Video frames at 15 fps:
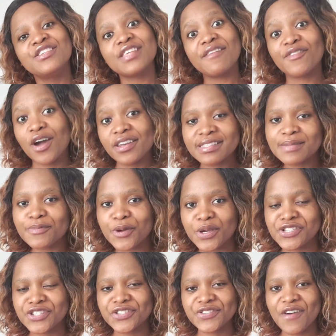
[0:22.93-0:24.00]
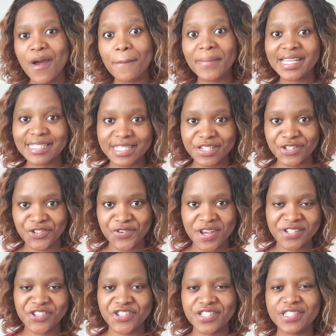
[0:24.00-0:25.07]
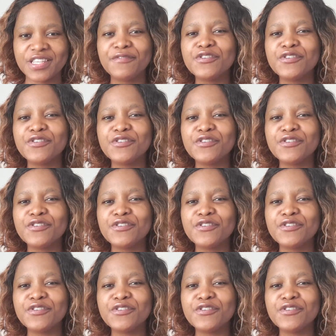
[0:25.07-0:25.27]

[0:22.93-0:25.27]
So I've gotten some questions around maintenance strategies.